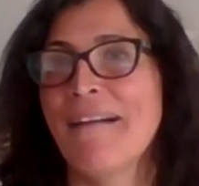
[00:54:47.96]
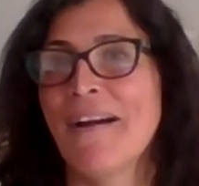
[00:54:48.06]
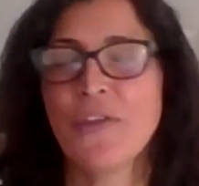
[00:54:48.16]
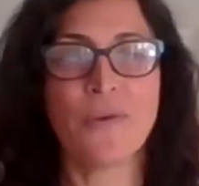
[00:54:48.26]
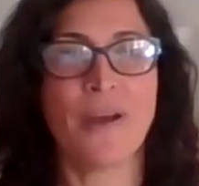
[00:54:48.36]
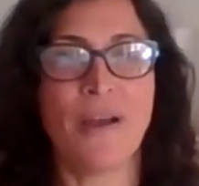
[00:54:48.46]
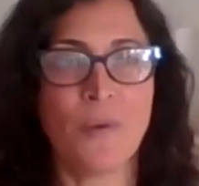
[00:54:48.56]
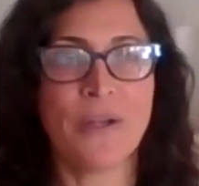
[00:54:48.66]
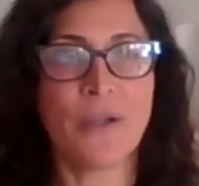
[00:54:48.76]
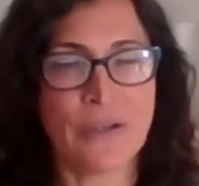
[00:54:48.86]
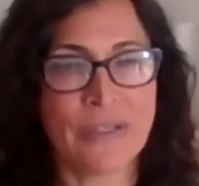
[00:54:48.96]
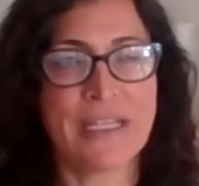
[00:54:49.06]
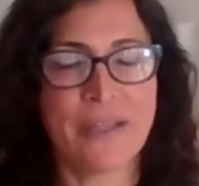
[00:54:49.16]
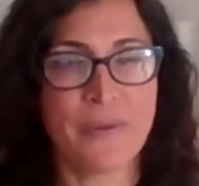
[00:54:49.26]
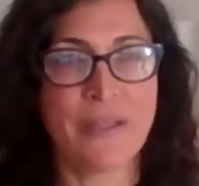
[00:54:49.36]
I thought, I want to go on a
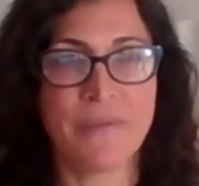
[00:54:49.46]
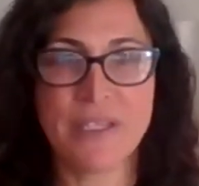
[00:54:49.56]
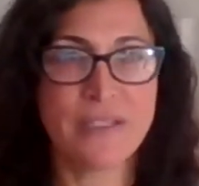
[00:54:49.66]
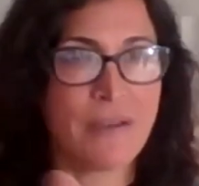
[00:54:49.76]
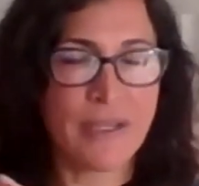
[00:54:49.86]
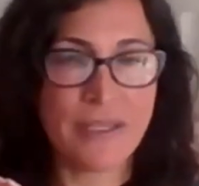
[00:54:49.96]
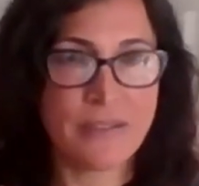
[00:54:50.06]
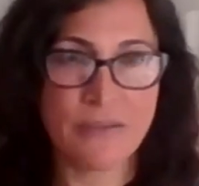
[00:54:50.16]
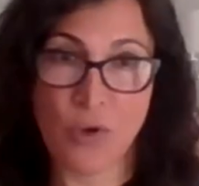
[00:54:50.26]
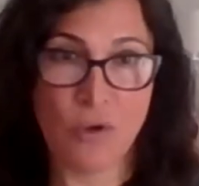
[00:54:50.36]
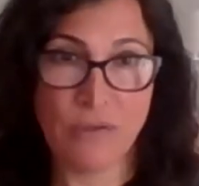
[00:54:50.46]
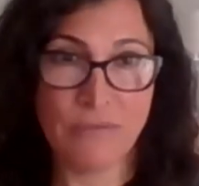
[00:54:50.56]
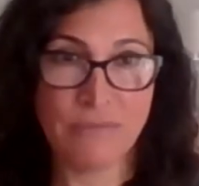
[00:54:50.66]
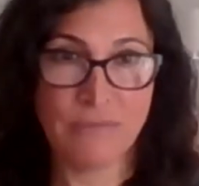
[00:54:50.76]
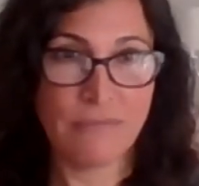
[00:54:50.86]
date with him. This guy is gone.
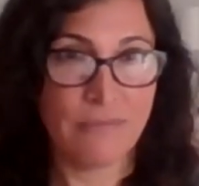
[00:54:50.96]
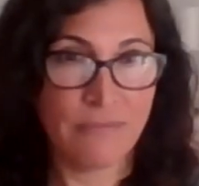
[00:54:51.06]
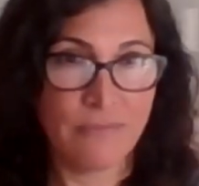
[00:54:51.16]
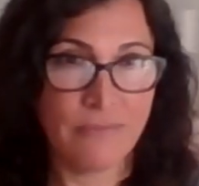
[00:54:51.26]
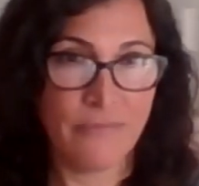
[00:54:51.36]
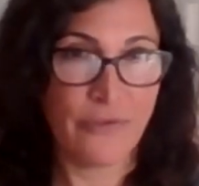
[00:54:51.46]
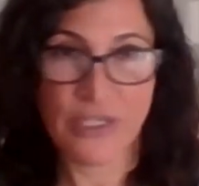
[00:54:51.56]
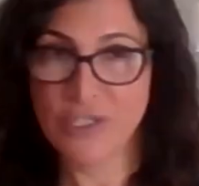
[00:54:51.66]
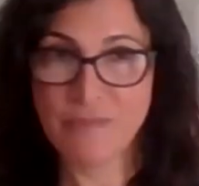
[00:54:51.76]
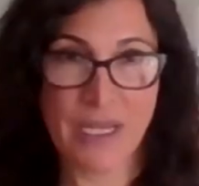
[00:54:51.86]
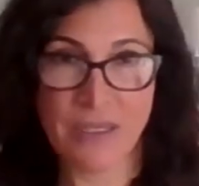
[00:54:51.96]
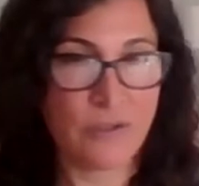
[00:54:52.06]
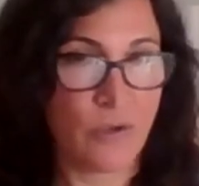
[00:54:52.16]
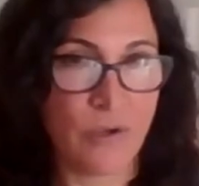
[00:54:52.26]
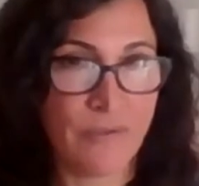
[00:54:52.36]
French man is
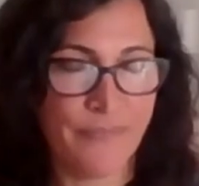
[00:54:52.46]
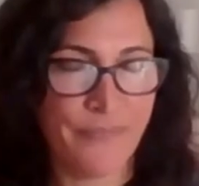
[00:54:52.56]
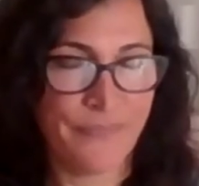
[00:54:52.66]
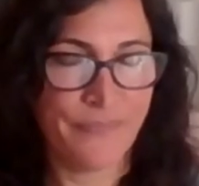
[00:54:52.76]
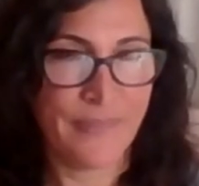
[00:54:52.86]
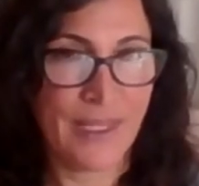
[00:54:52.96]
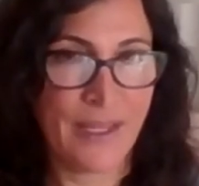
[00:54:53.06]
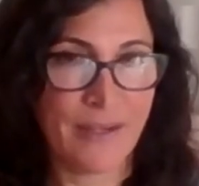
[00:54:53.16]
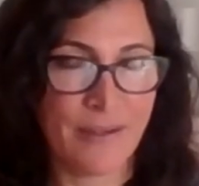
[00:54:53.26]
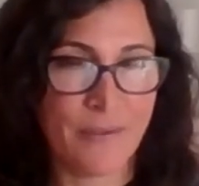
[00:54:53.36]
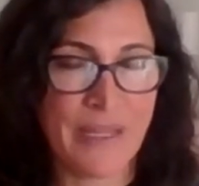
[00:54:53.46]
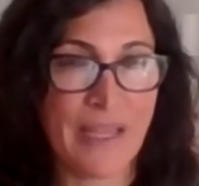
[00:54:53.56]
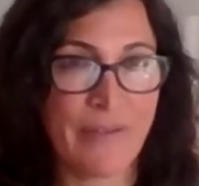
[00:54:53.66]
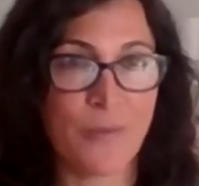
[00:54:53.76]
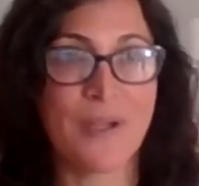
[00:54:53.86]
gone. And I'd be
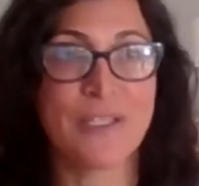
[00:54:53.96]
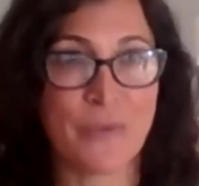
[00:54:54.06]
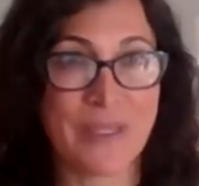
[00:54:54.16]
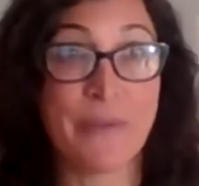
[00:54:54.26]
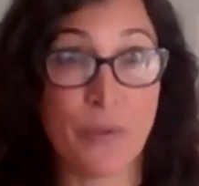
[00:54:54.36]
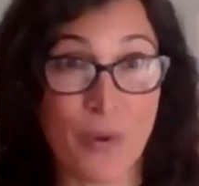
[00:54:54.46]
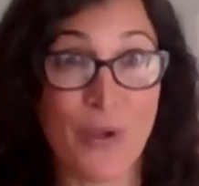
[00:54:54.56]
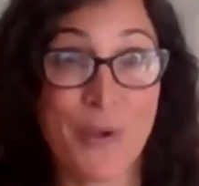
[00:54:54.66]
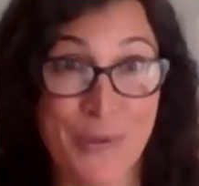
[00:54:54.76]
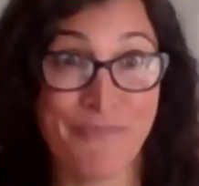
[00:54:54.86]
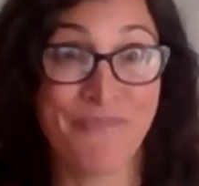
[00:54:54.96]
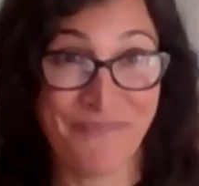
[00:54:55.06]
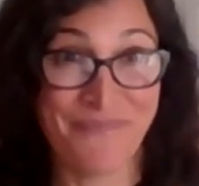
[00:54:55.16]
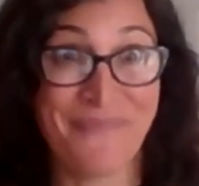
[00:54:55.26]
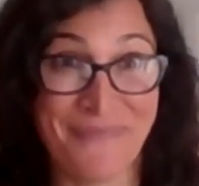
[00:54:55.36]
having words with him at work.
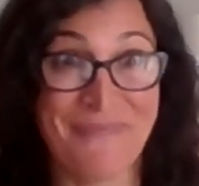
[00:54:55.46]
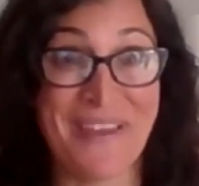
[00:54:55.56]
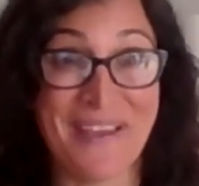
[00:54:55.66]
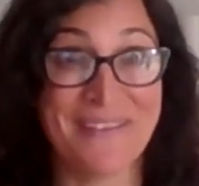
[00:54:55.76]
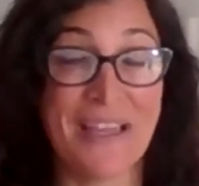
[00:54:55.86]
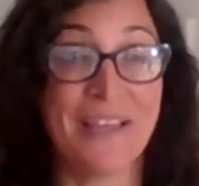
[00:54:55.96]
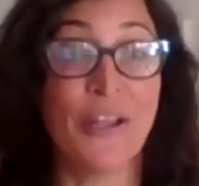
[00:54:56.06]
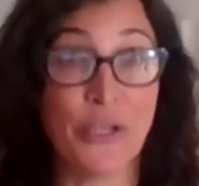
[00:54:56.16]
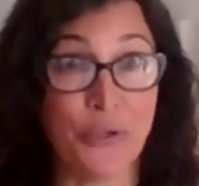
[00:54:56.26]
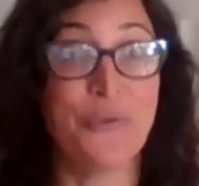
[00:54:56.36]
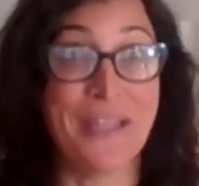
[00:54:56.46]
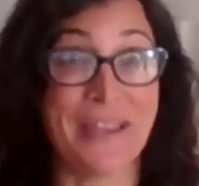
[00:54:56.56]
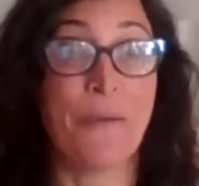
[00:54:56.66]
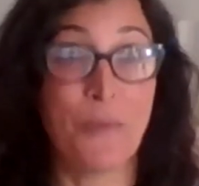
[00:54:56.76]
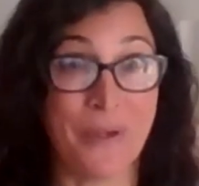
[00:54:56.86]
That I knew
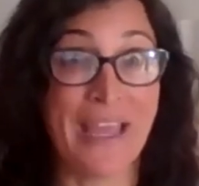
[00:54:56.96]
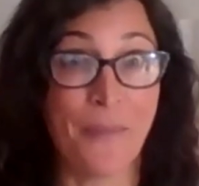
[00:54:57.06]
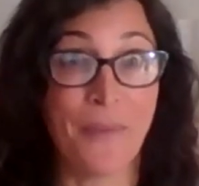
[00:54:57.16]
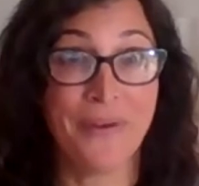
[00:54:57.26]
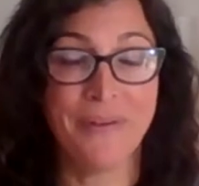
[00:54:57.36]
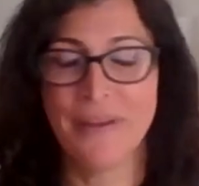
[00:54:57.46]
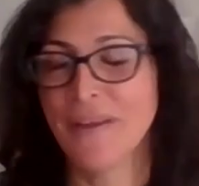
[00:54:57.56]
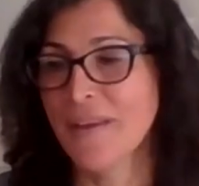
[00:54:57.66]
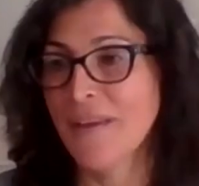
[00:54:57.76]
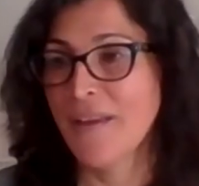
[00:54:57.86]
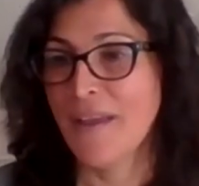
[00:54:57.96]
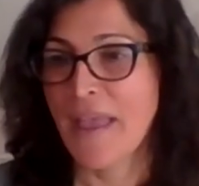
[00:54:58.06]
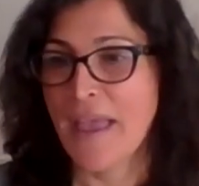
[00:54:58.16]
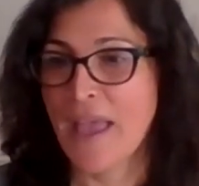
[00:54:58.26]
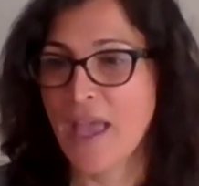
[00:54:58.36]
that would happen.
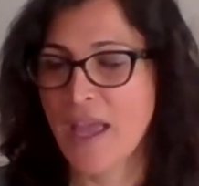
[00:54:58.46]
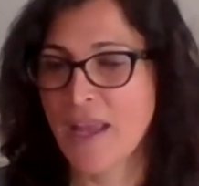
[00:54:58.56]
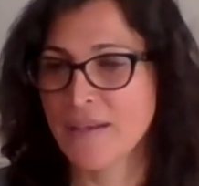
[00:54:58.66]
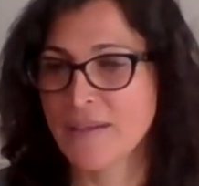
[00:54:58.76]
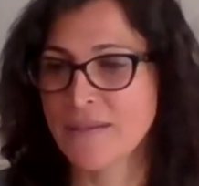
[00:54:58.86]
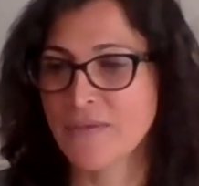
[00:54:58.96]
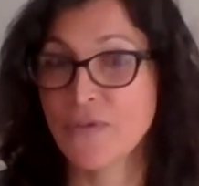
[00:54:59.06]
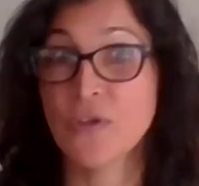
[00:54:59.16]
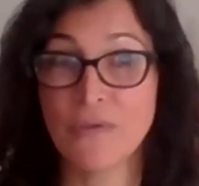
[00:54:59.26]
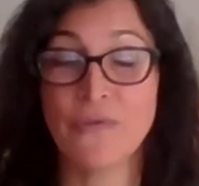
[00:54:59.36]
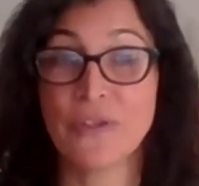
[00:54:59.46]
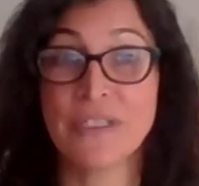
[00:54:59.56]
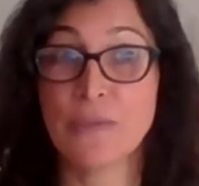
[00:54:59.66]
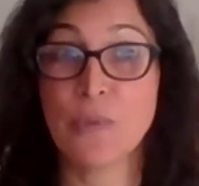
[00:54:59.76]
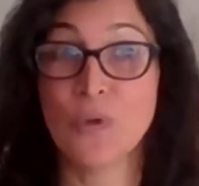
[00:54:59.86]
and for
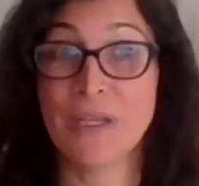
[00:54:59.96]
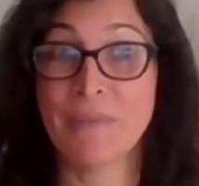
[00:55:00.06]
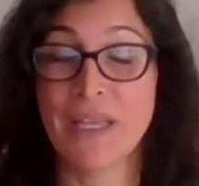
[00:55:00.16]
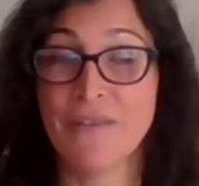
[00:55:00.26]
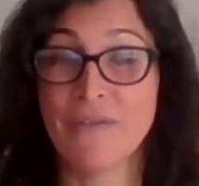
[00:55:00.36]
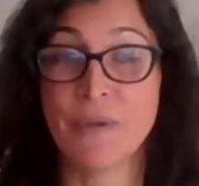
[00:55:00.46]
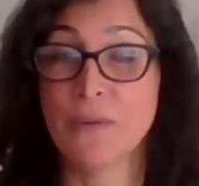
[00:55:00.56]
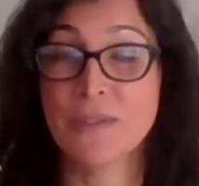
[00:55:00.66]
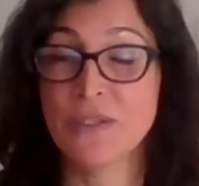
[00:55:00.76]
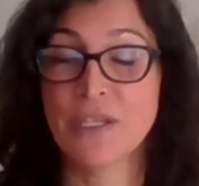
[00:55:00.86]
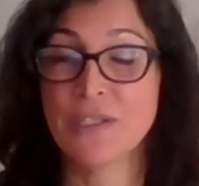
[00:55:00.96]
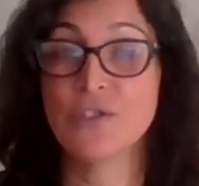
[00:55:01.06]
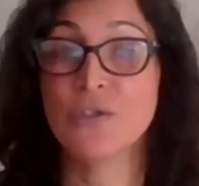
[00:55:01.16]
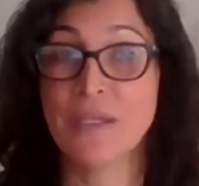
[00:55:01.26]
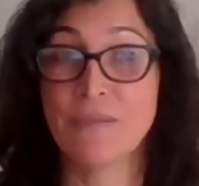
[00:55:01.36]
his appalling behaviour, but I wasn't going to
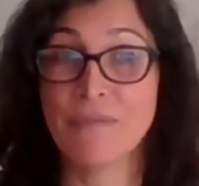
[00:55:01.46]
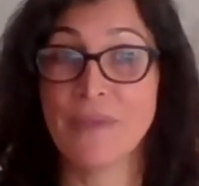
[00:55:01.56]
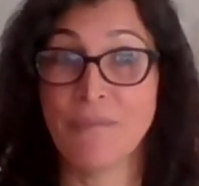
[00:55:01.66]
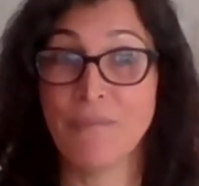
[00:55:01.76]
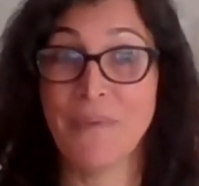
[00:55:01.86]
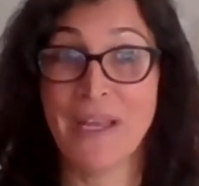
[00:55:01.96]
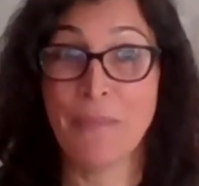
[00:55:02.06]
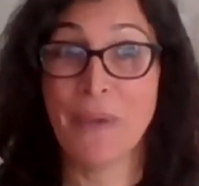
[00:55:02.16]
do it in a